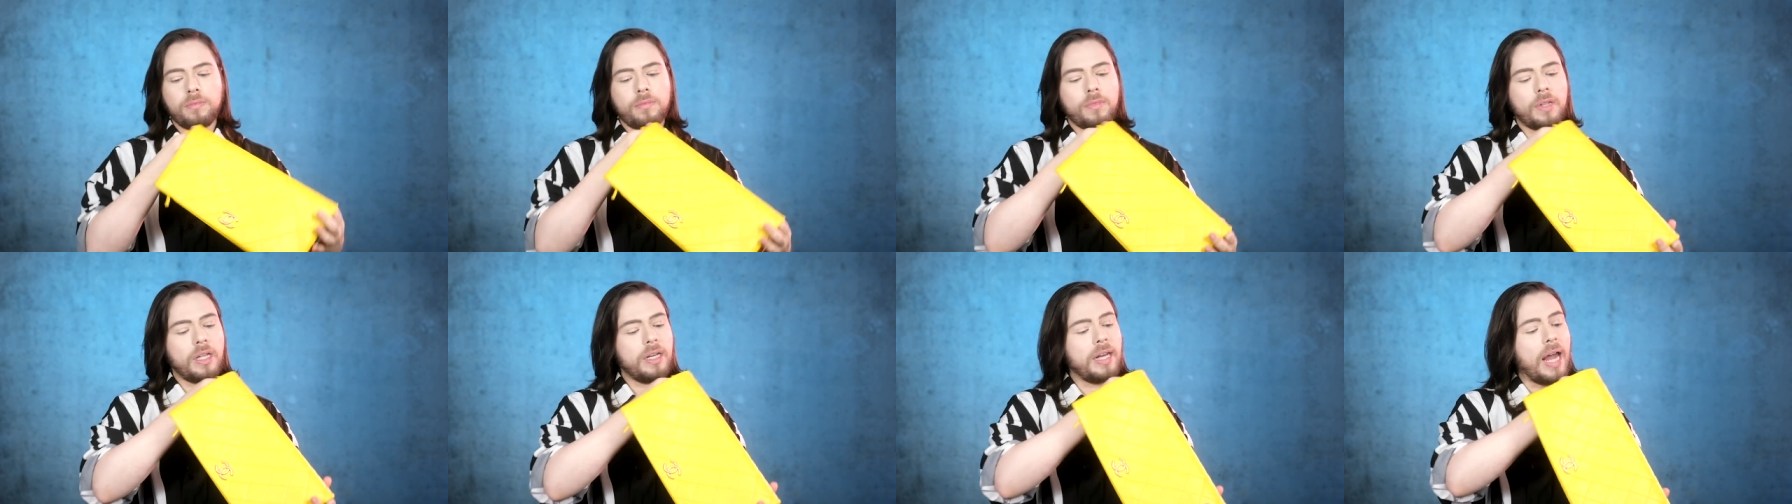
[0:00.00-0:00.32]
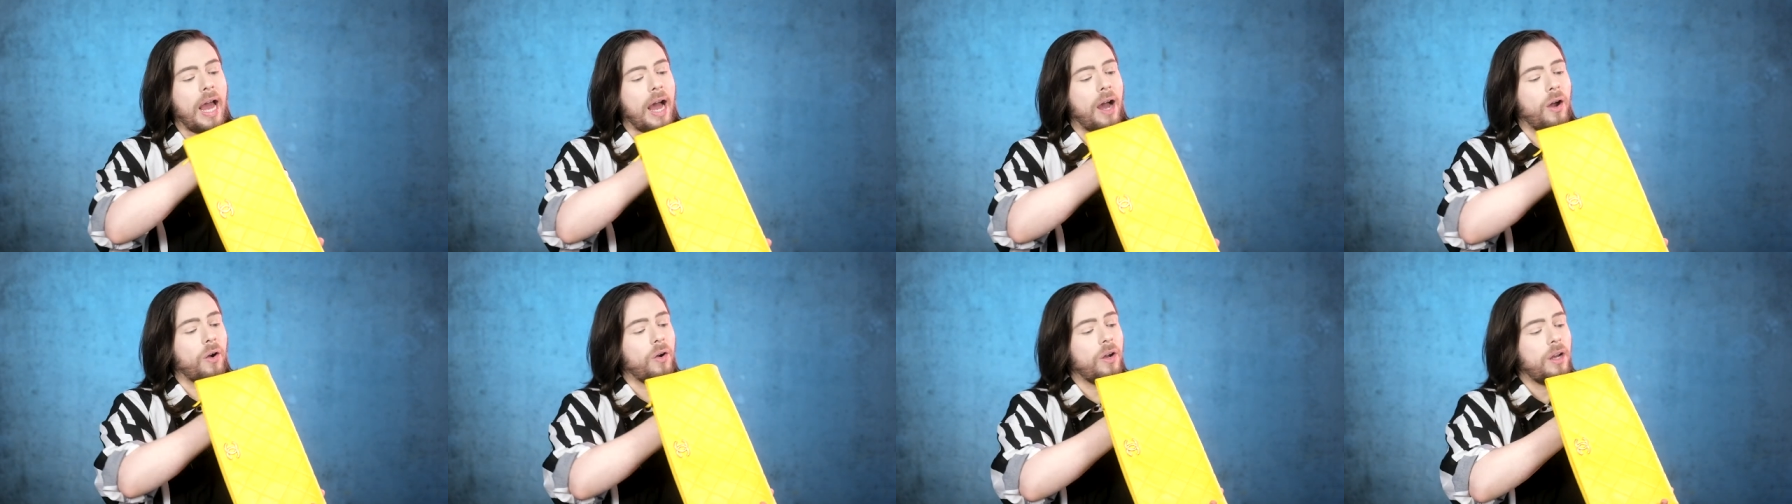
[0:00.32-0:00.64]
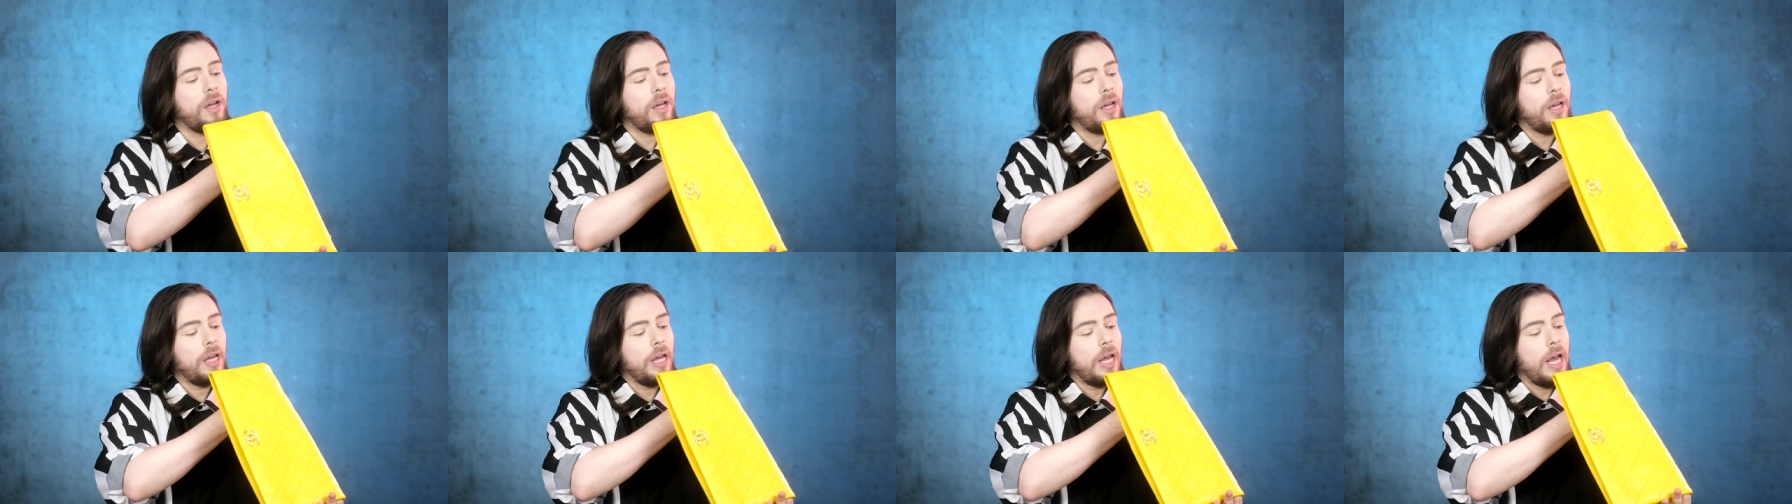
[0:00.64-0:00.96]
Now,
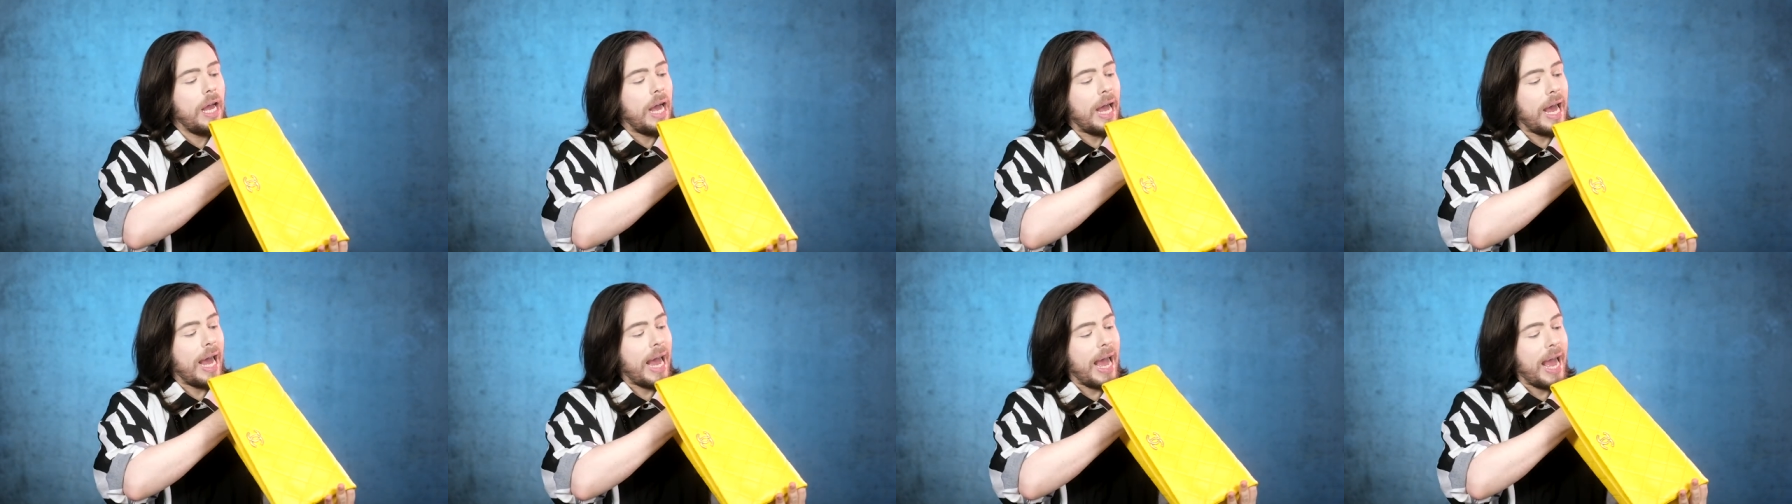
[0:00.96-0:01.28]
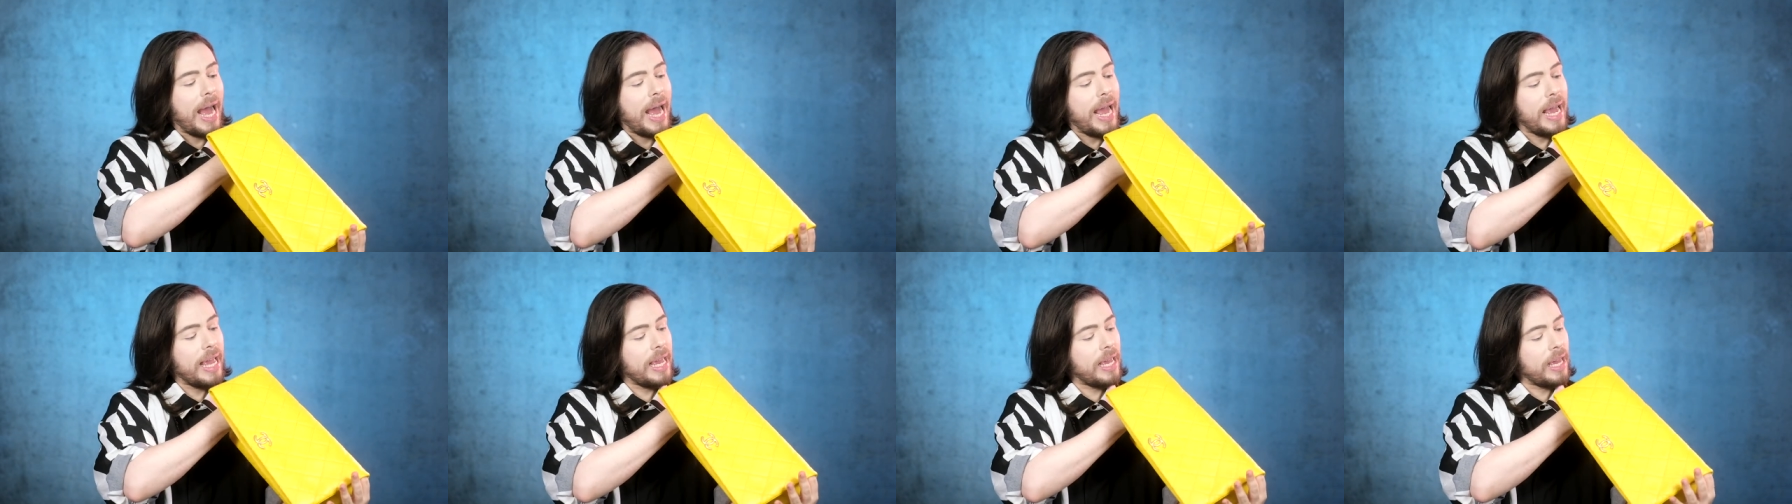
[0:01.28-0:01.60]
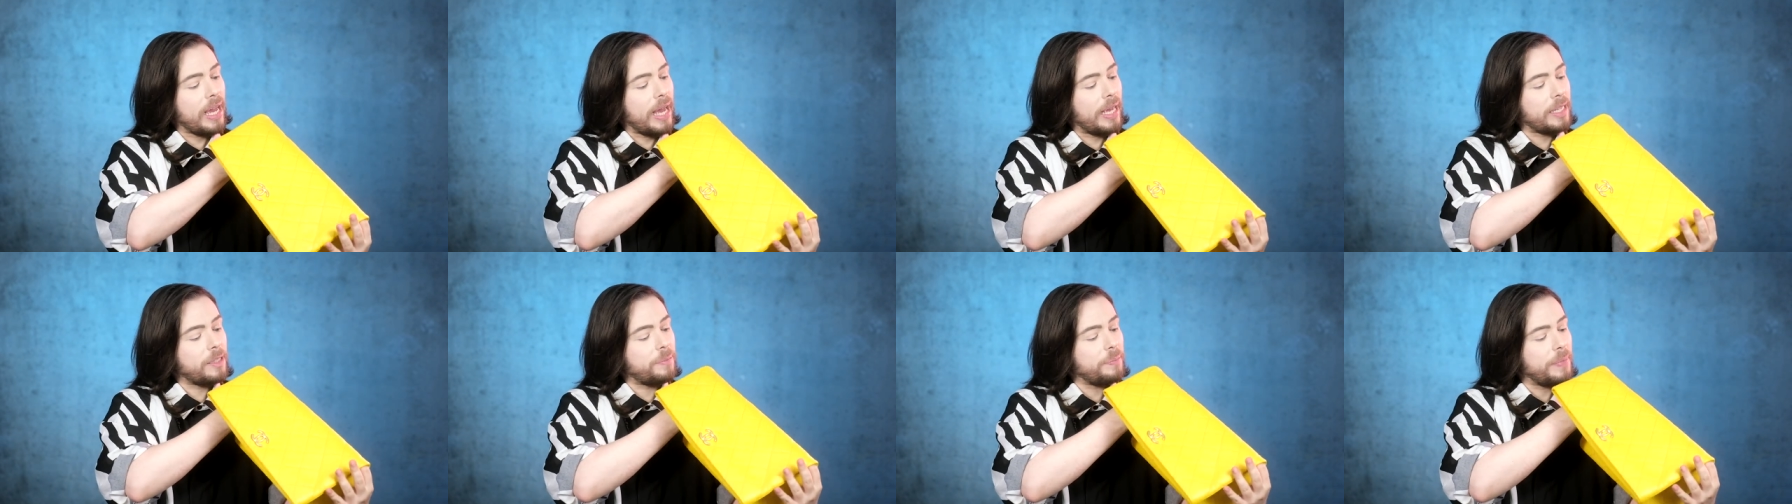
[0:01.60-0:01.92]
I
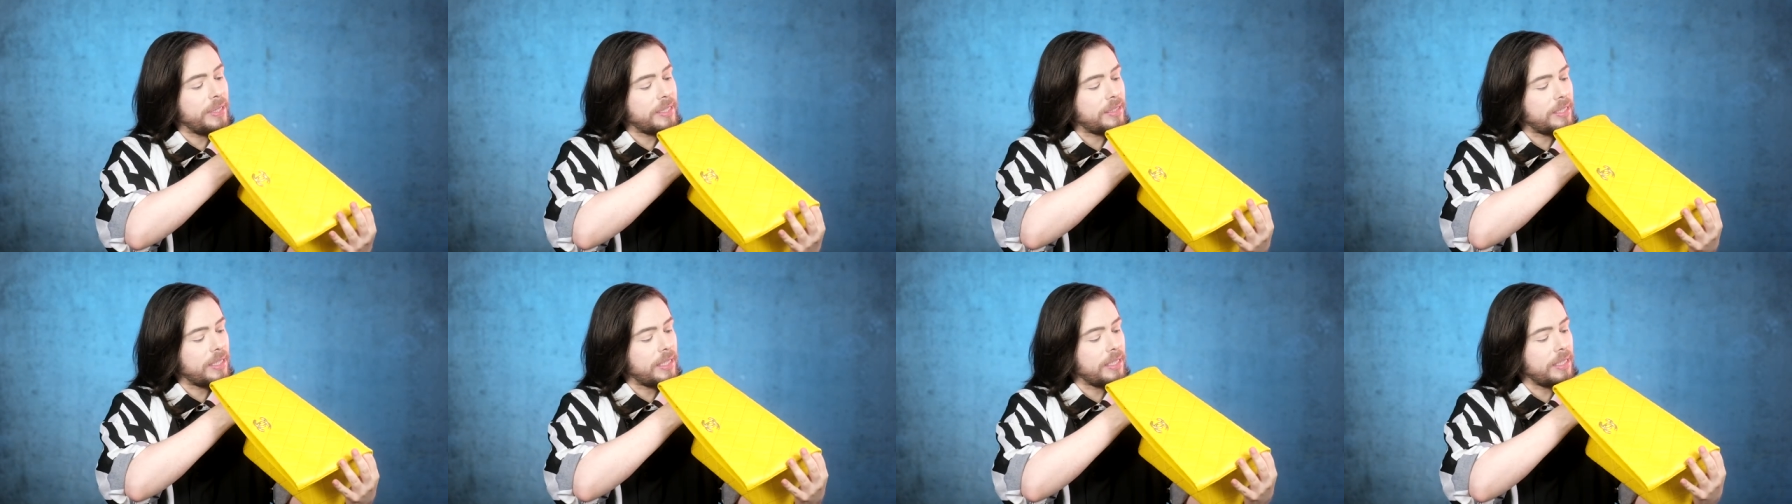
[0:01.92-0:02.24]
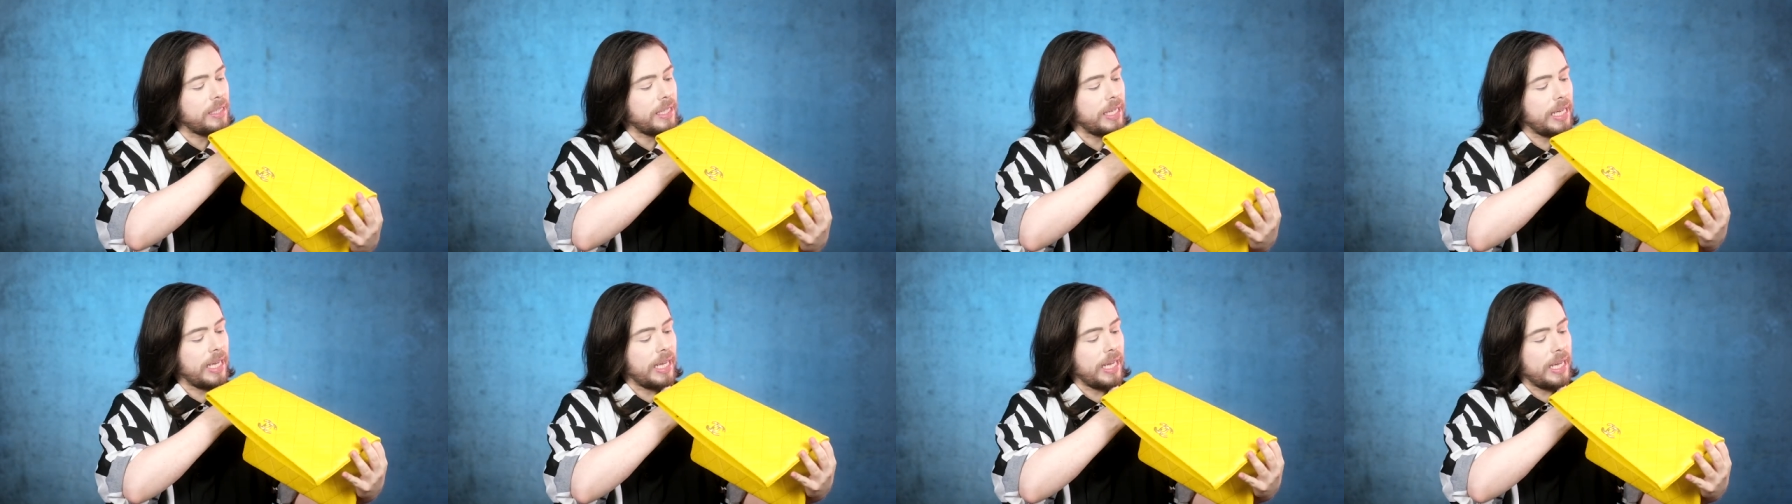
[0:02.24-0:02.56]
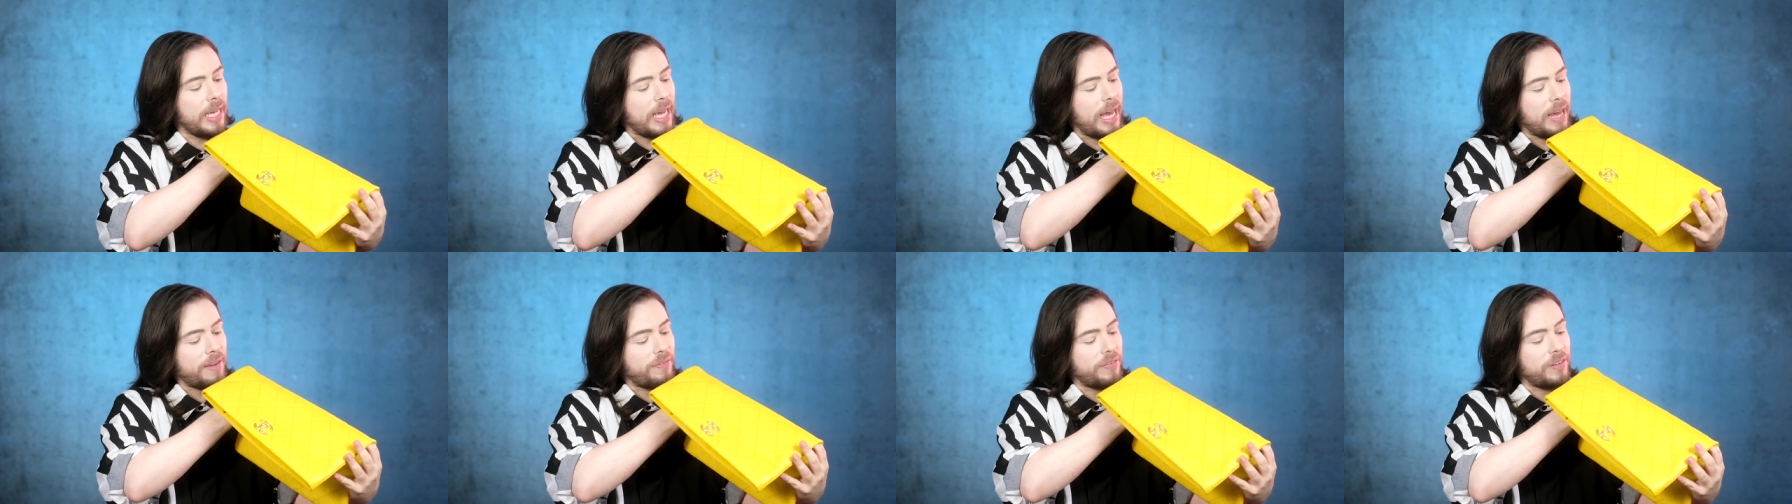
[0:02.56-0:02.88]

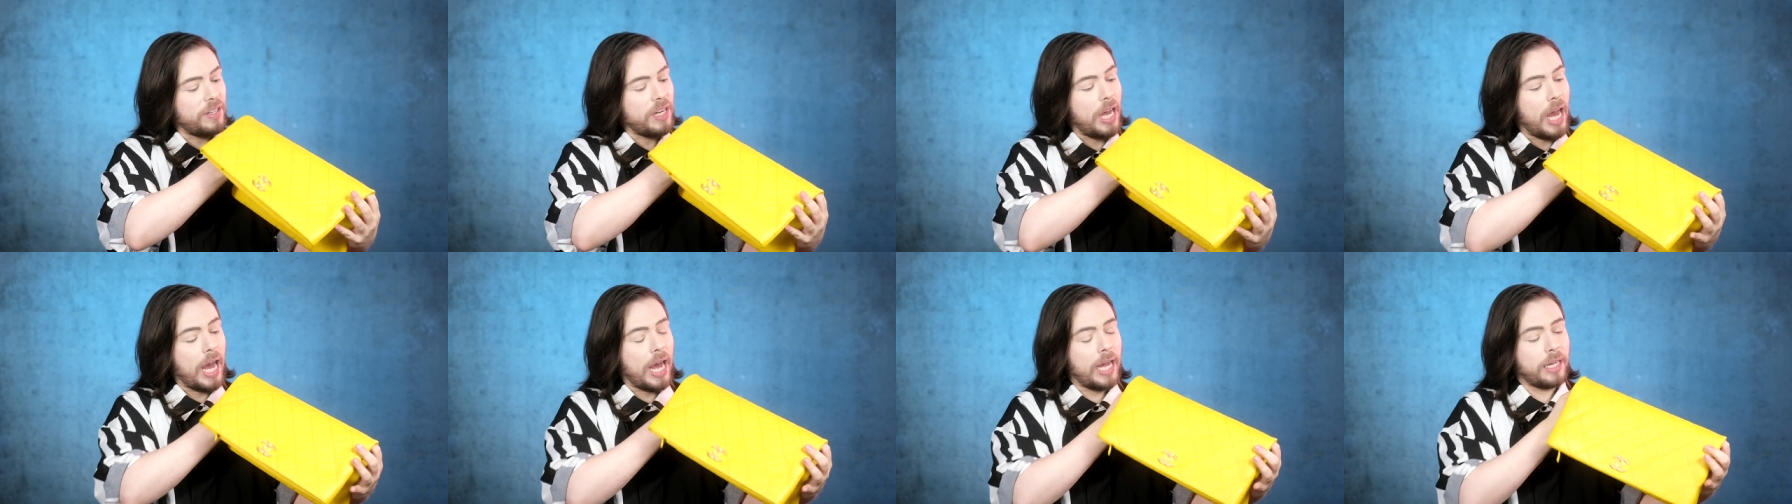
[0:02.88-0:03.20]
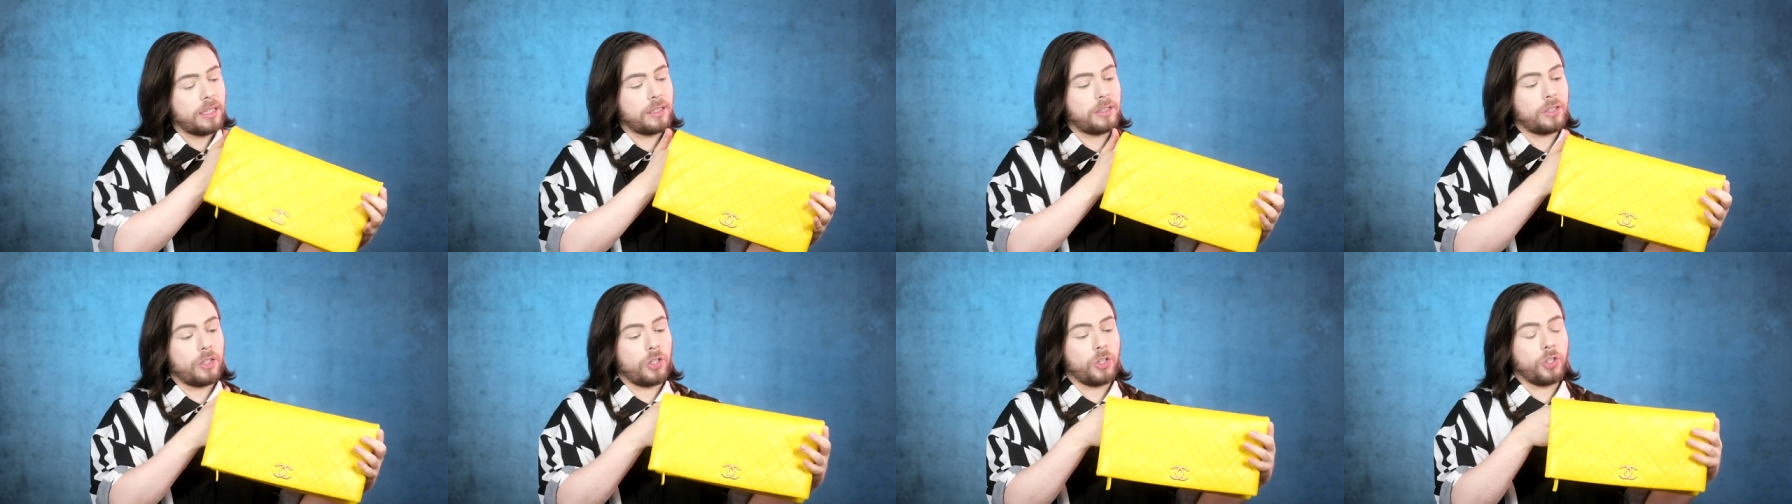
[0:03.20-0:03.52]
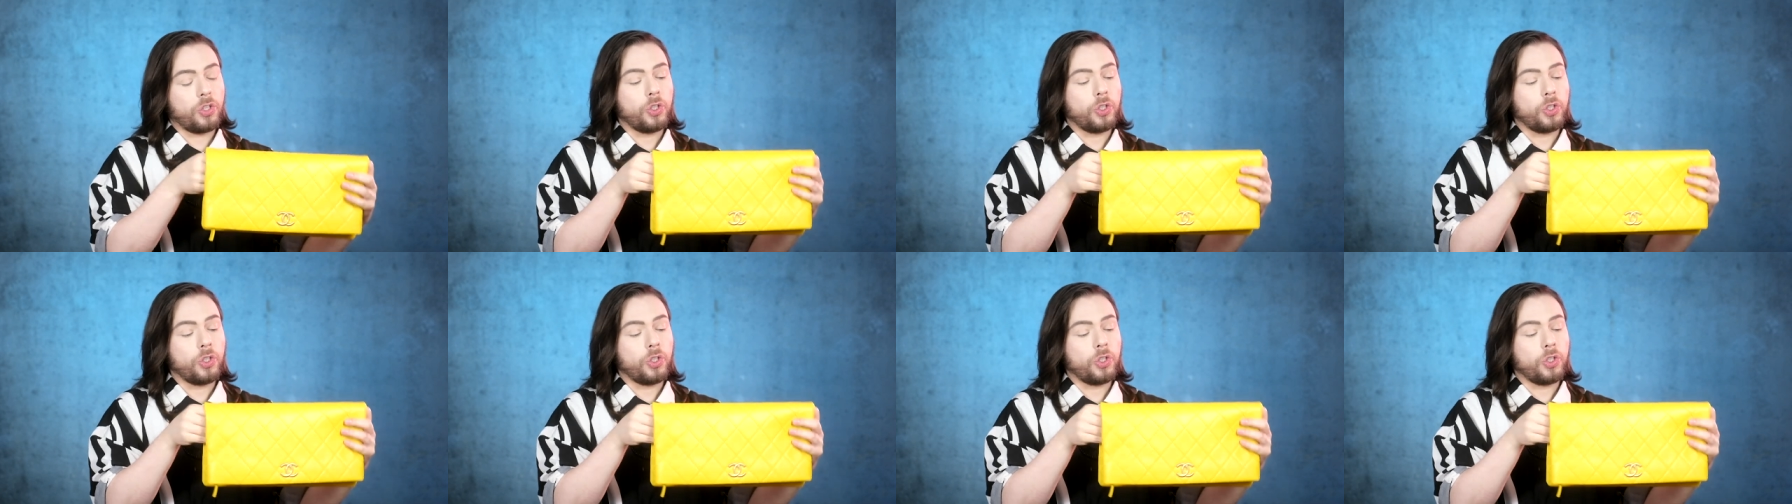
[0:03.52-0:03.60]
admittedly have not